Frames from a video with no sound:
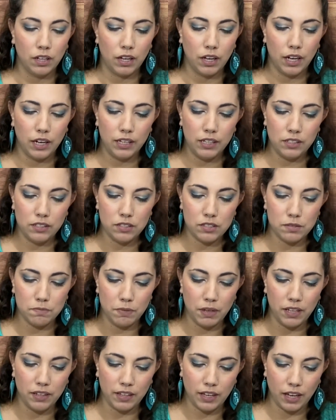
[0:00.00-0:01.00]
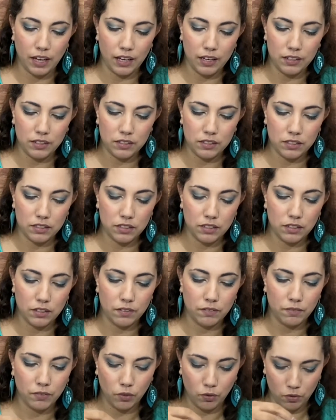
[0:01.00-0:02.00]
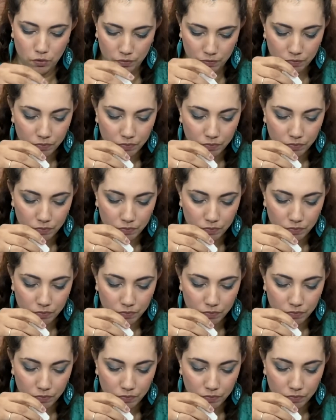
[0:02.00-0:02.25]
I need to smell that. Ooh.